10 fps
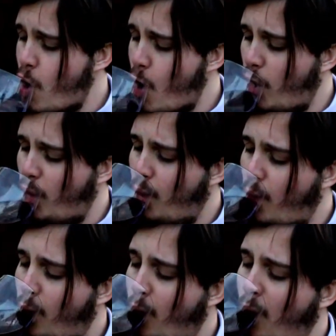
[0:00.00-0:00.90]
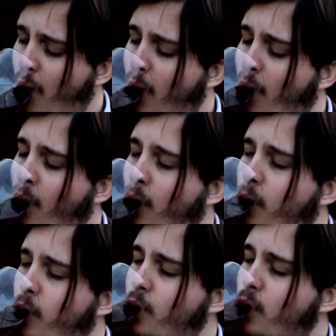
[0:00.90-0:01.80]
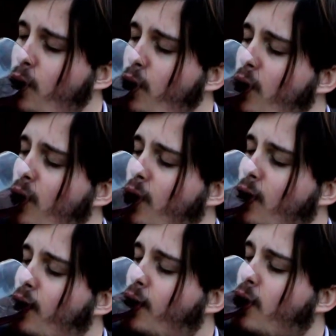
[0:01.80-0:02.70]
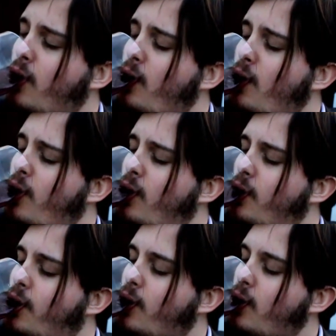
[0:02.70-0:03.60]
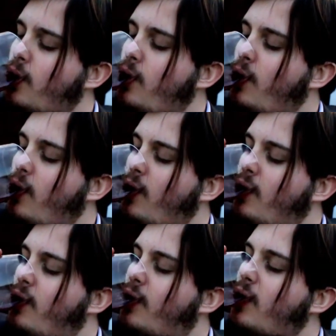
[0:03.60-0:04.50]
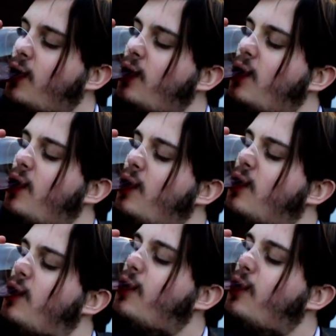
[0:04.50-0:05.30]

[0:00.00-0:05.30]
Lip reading: Nothing is said.